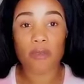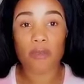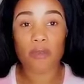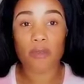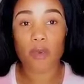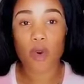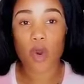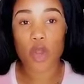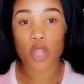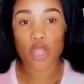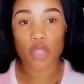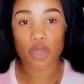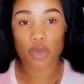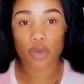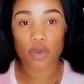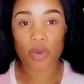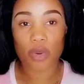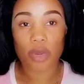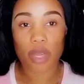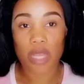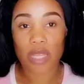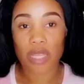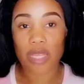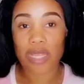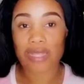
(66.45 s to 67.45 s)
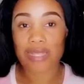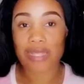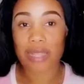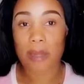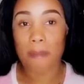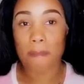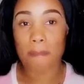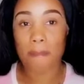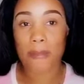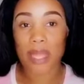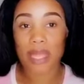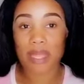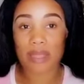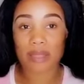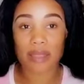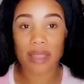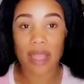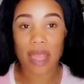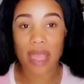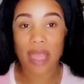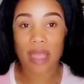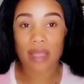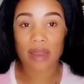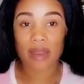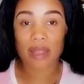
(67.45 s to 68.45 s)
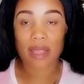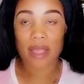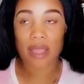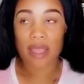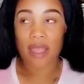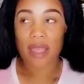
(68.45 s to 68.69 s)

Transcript: for you, it doesn't mean that